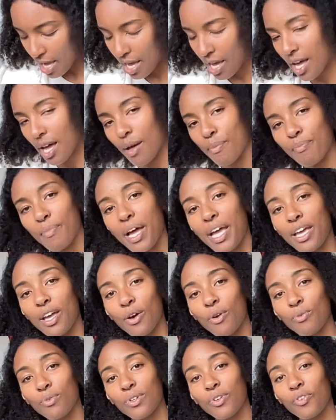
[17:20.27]
my
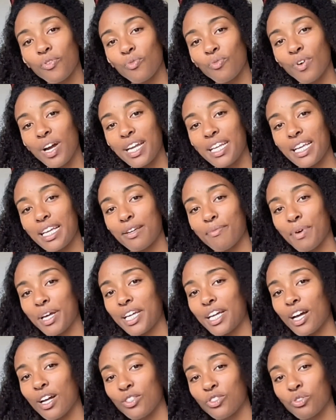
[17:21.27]
own writing, my
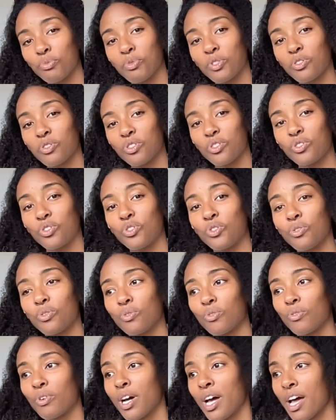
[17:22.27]
contribution
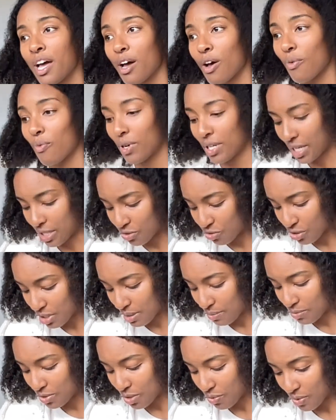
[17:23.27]
to what I
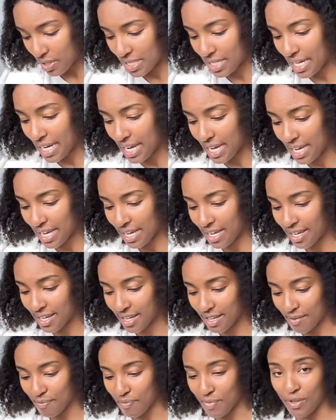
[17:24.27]
dream to one day
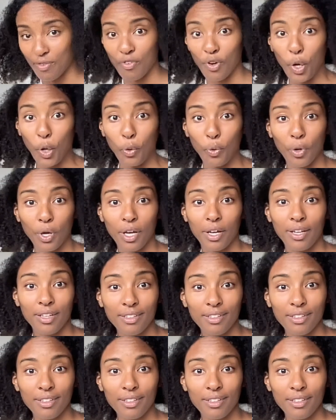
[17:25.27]
evoke.